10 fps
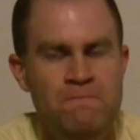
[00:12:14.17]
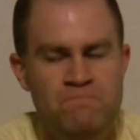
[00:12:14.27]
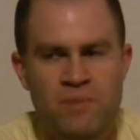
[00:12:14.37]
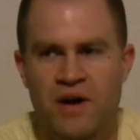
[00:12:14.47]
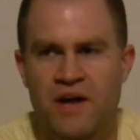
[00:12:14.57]

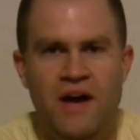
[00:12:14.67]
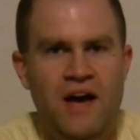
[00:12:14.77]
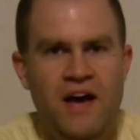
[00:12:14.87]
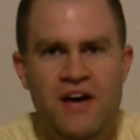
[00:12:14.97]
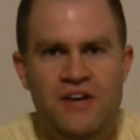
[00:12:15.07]

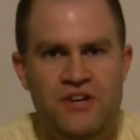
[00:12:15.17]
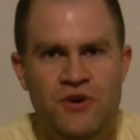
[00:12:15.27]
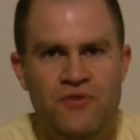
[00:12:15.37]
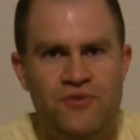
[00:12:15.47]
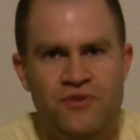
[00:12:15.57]
but you
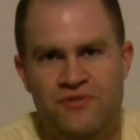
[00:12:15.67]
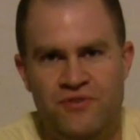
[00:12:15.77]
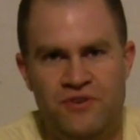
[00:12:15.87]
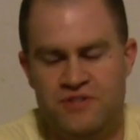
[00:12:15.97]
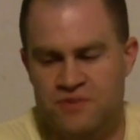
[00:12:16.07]
know,
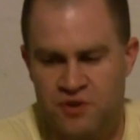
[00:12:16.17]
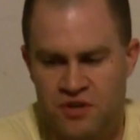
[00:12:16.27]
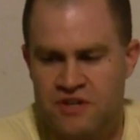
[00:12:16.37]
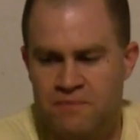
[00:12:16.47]
for some good